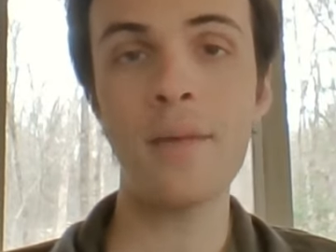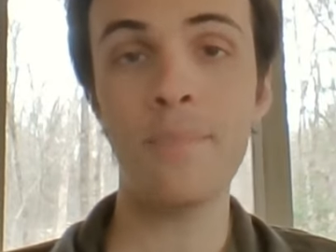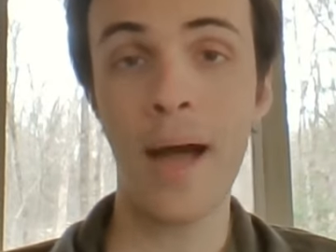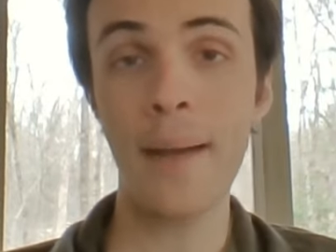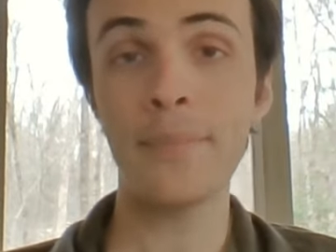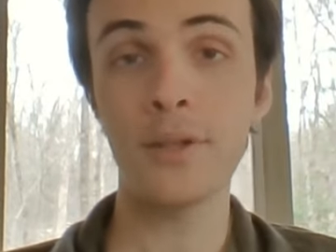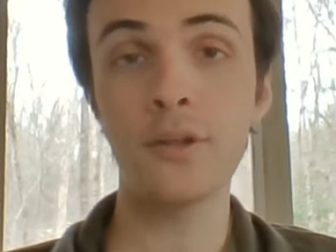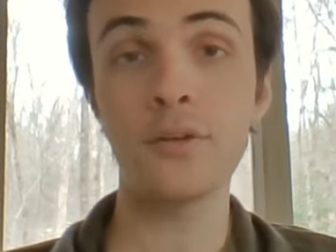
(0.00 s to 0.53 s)

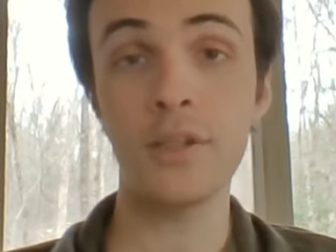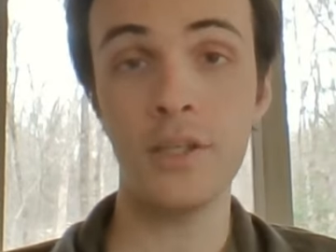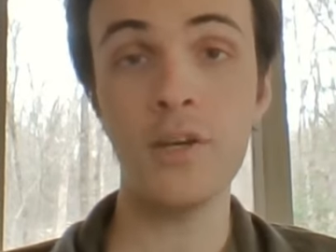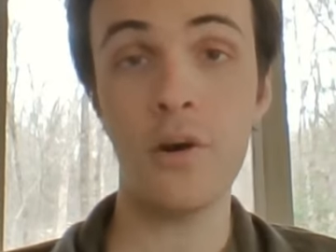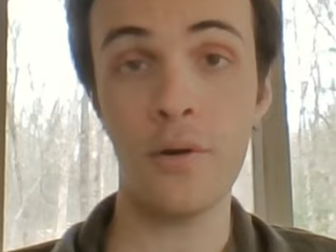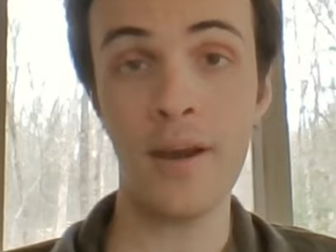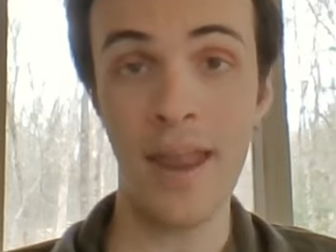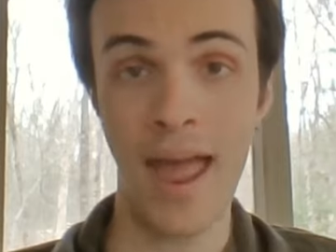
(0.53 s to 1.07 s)
popularly
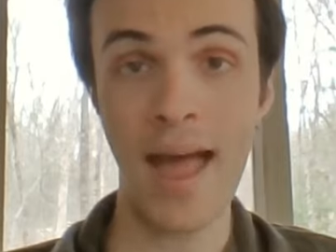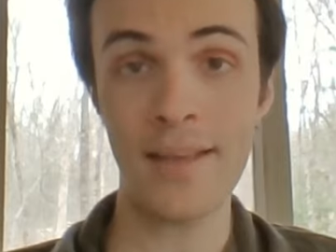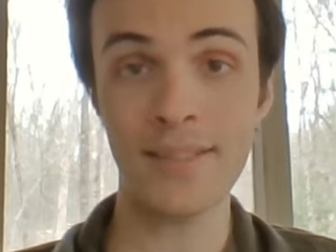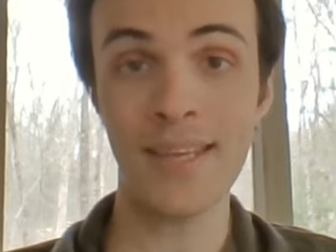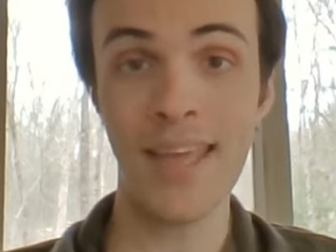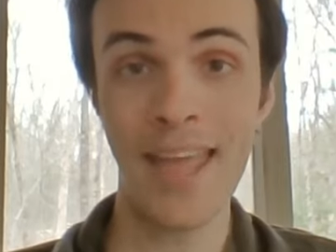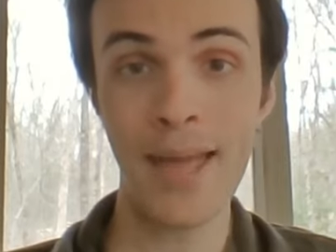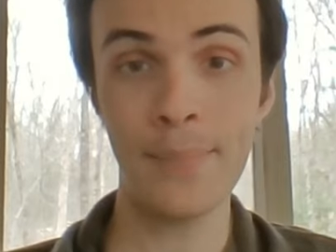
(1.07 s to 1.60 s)
known
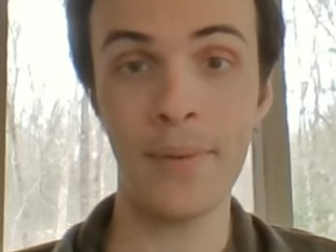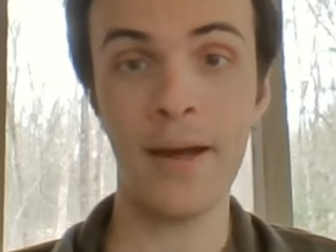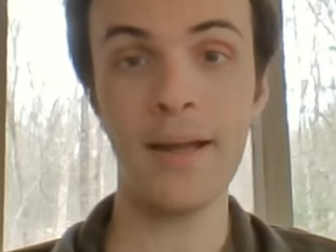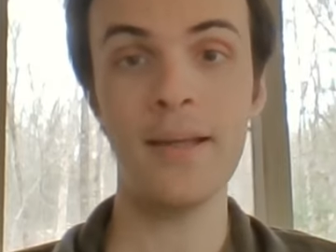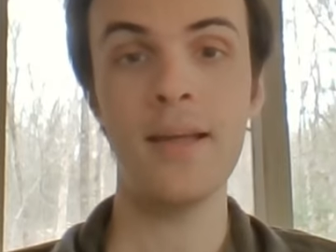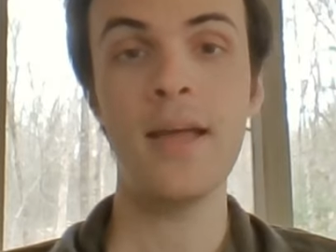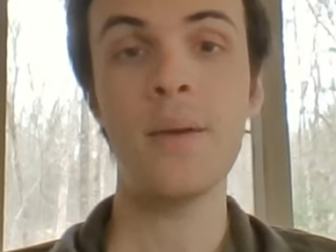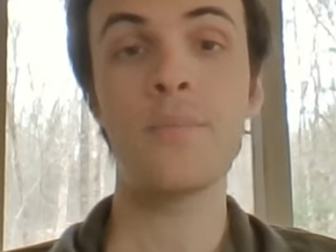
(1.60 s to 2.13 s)
as
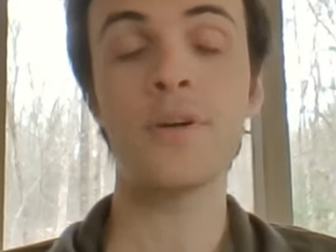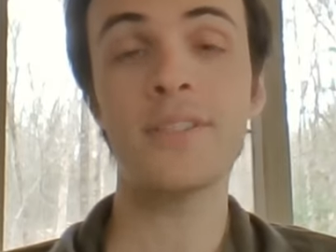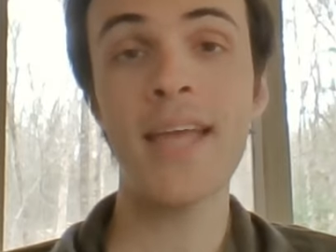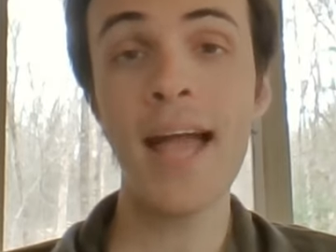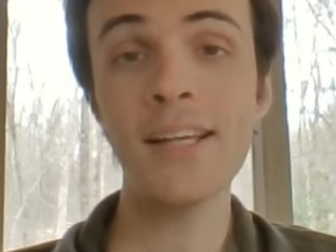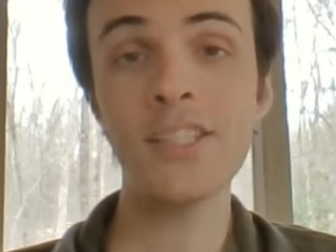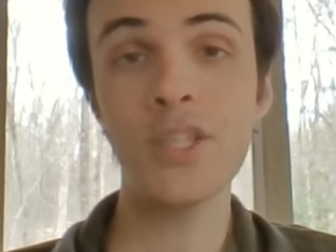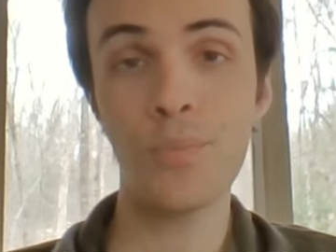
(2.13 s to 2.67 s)
HIPAA
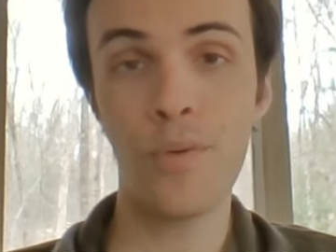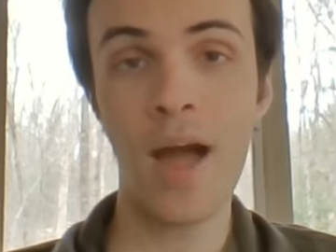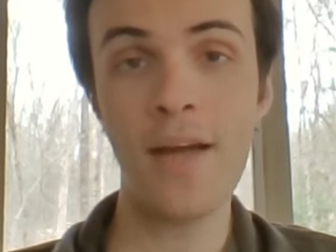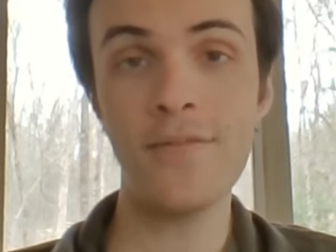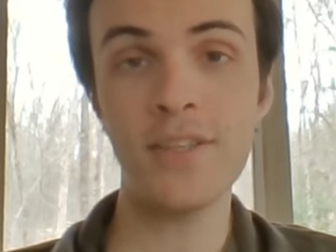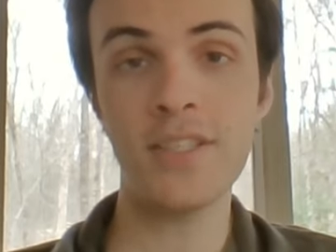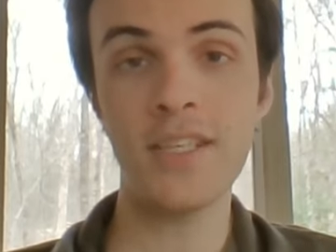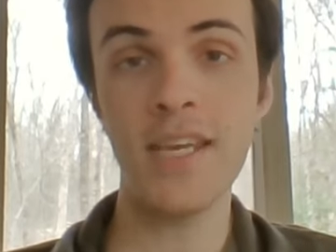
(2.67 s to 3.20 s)
protects the
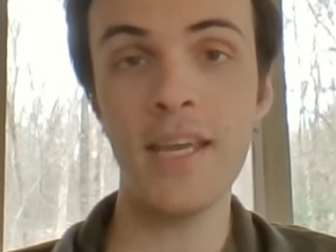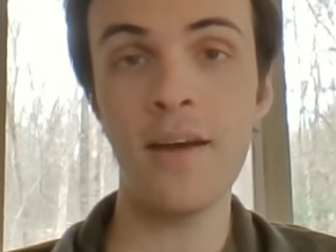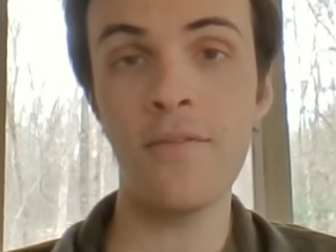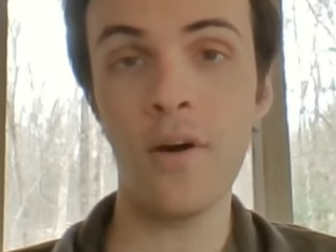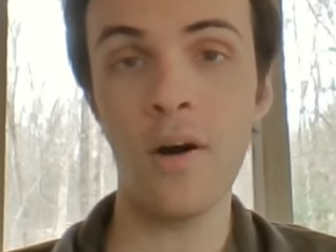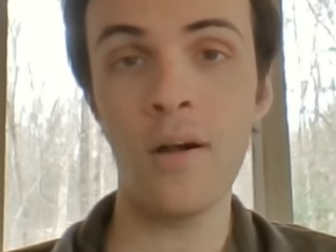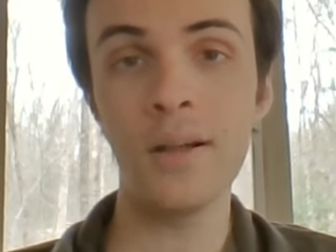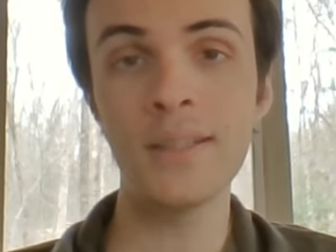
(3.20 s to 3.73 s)
privacy
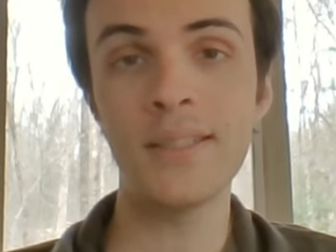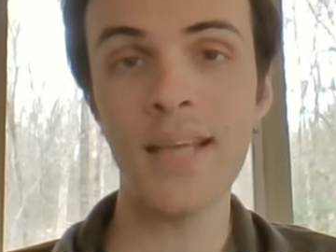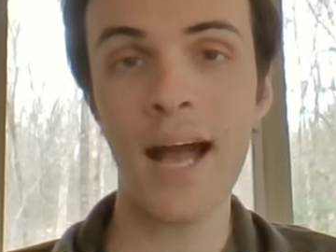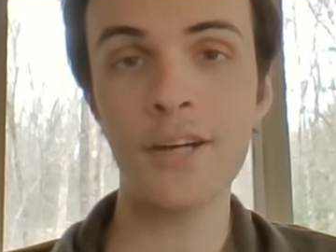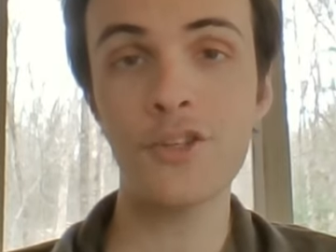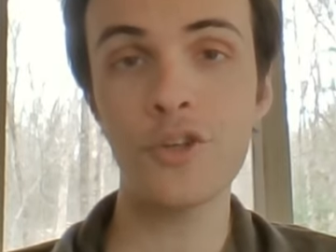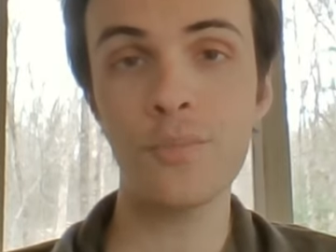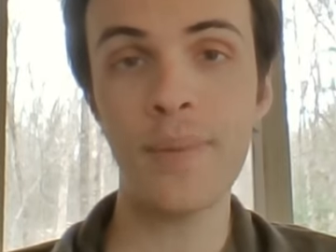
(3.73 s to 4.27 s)
of all
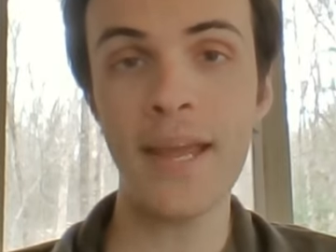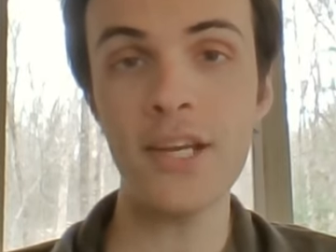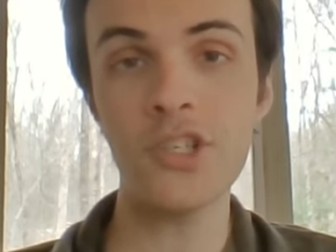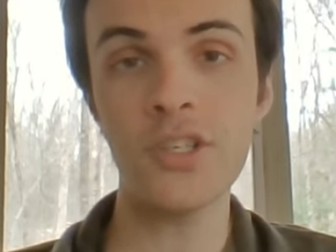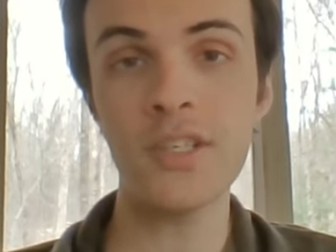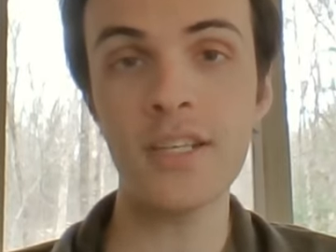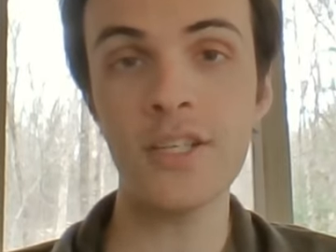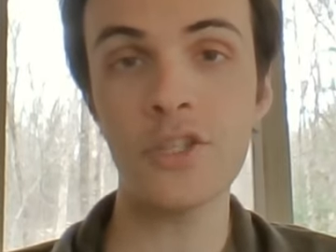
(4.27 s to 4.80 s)

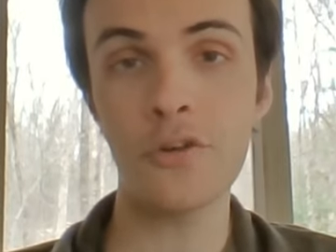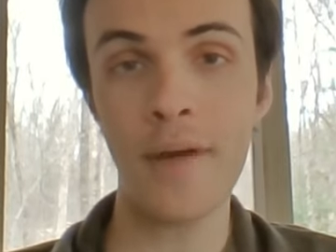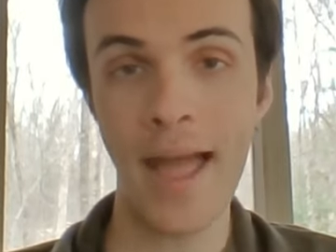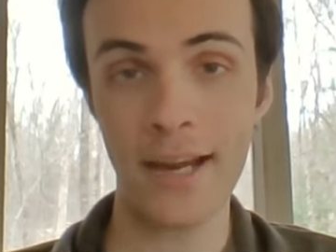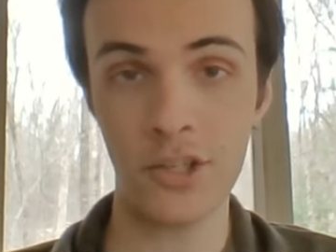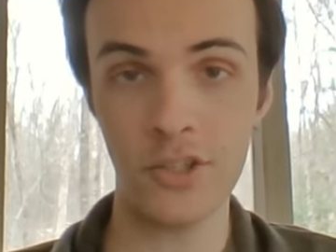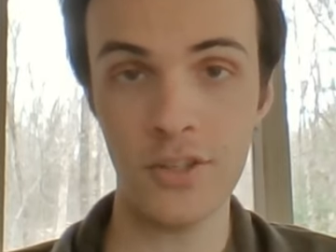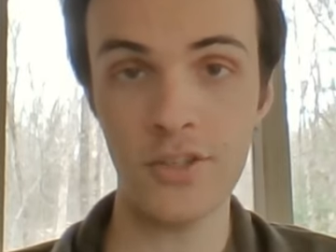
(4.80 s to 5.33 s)
doctor-patient
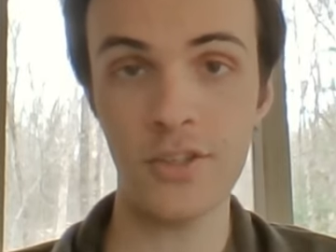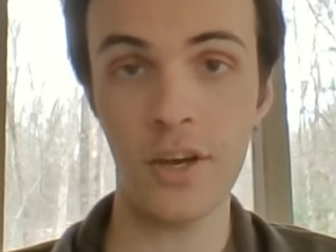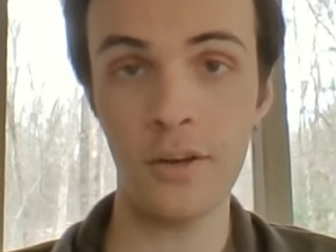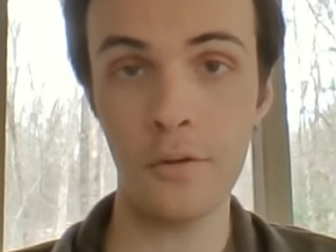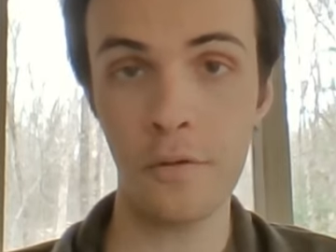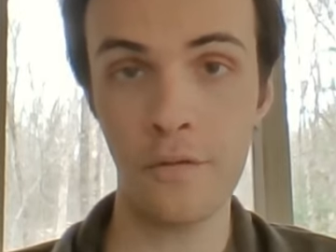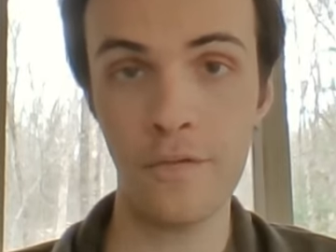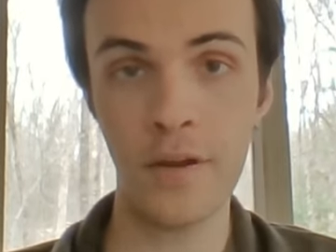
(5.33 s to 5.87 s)
interactions
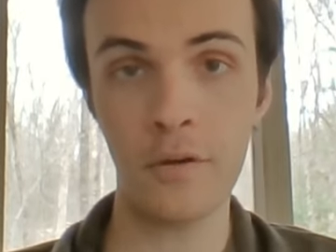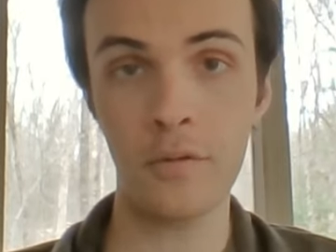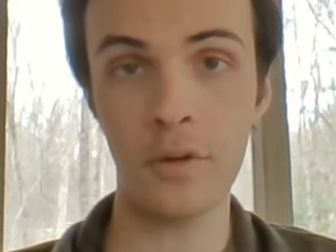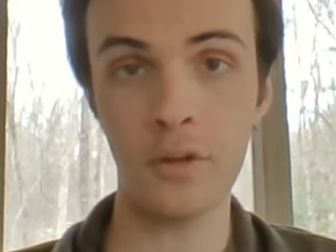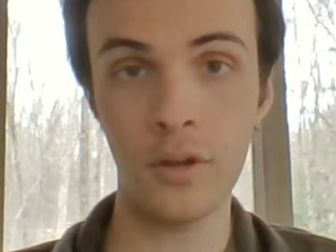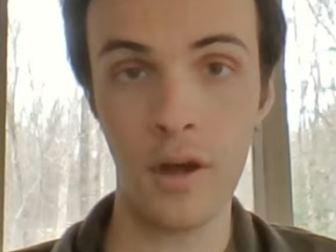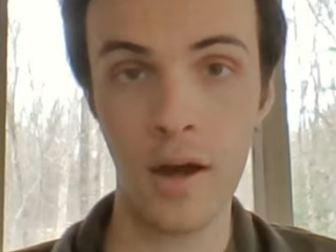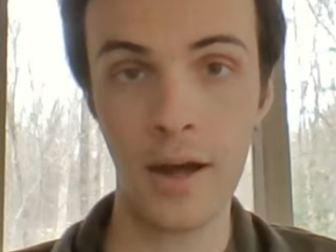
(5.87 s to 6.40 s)
under
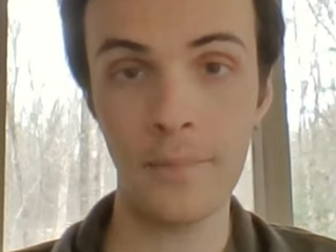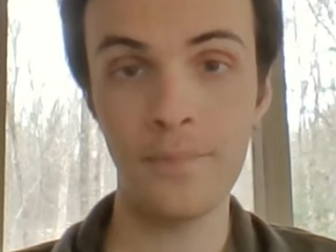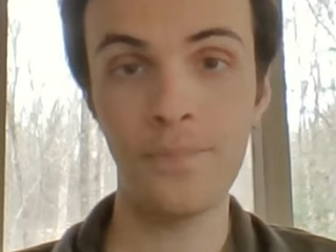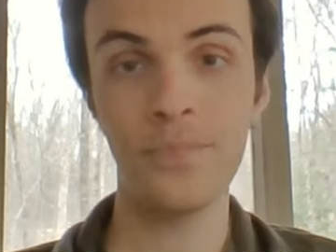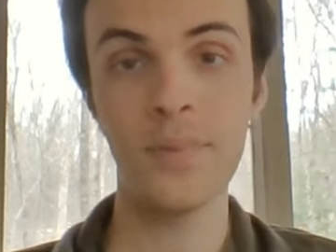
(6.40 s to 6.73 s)
federal law.